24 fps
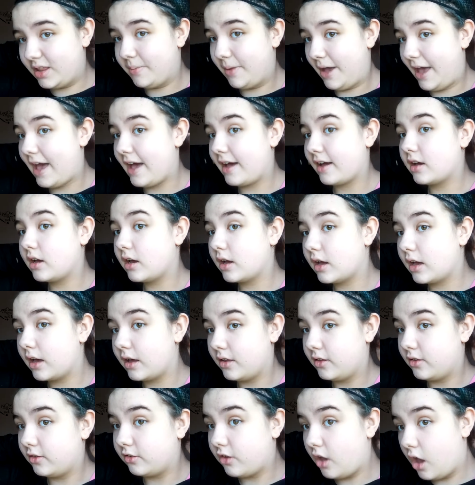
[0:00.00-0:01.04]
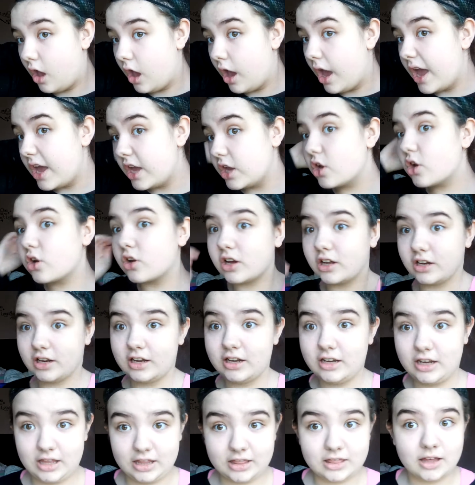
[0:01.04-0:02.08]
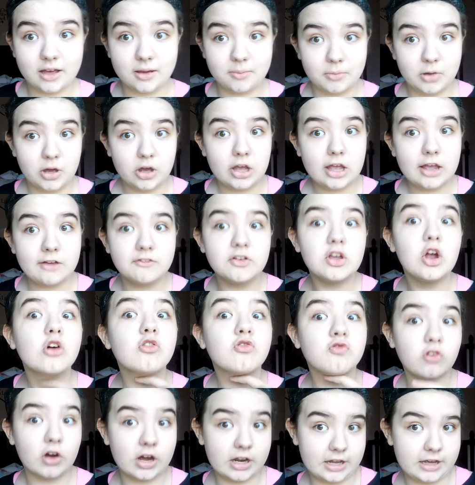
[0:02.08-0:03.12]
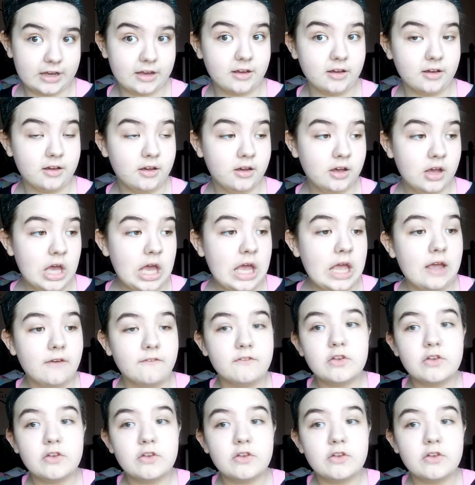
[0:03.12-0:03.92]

back, because you're going to need them. If you're running, if